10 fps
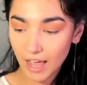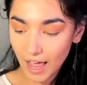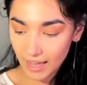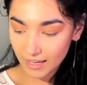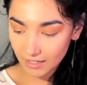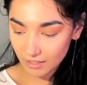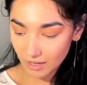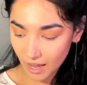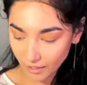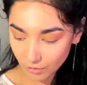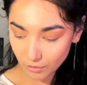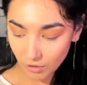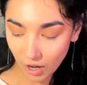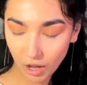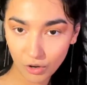and I don't
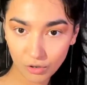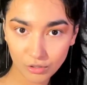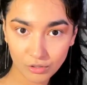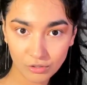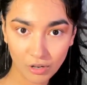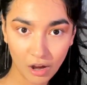know how